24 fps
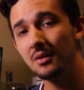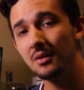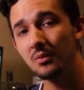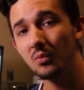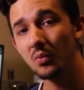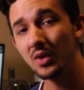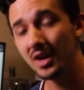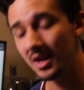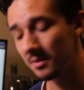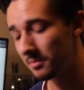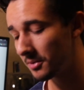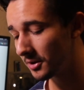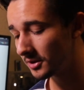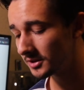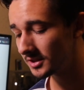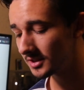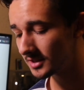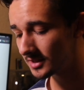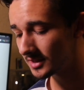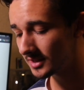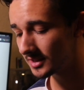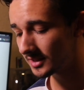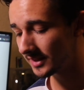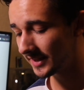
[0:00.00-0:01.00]
When I
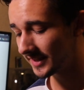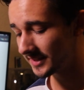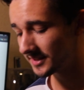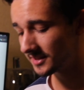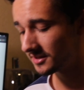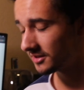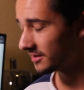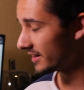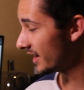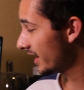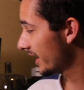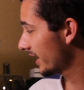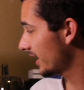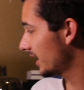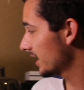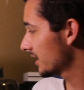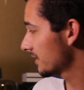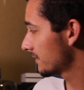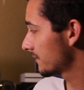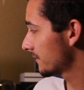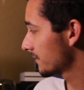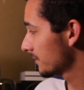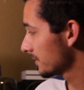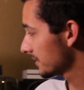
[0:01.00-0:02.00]
purchased this last year, I got
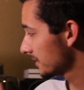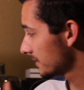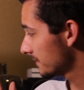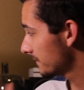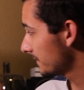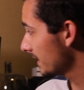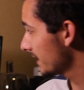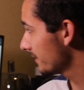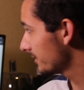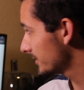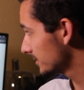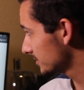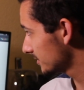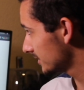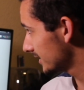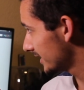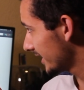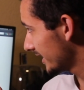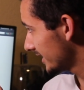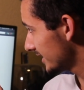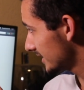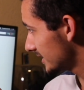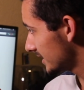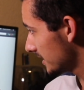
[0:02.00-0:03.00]
it for
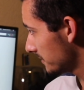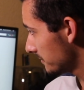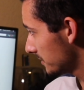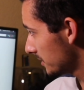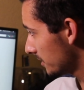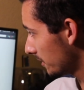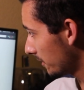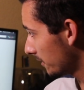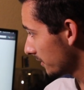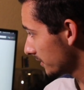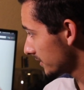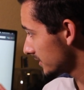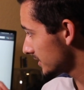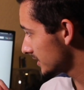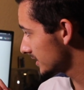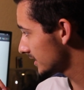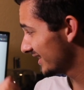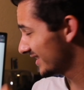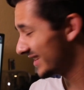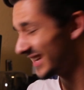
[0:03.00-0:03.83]
$597.